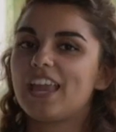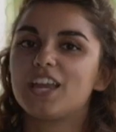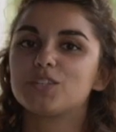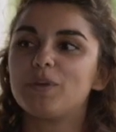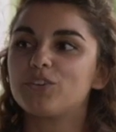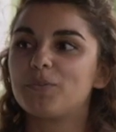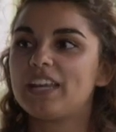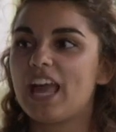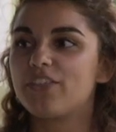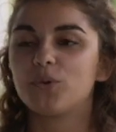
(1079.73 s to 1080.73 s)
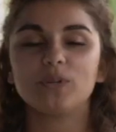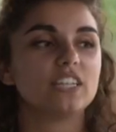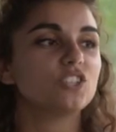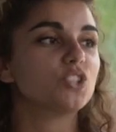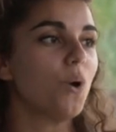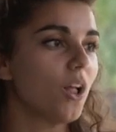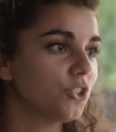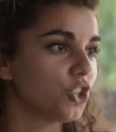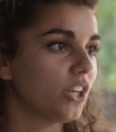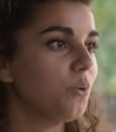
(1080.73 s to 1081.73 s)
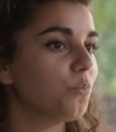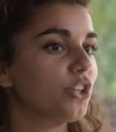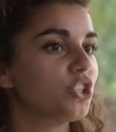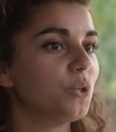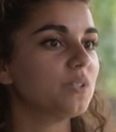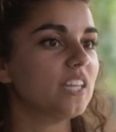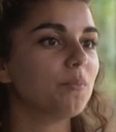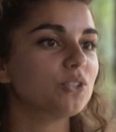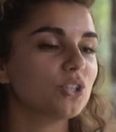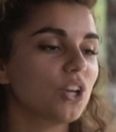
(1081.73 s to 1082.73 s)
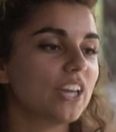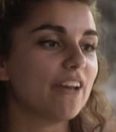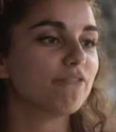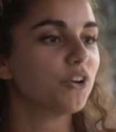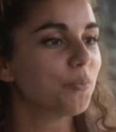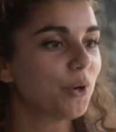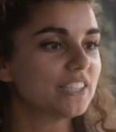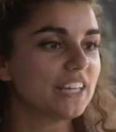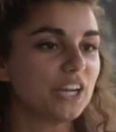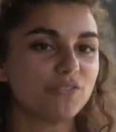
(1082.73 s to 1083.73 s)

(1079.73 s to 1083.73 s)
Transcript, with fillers: And my roommate Heather was in zoology, where she was able to look at vertebrates and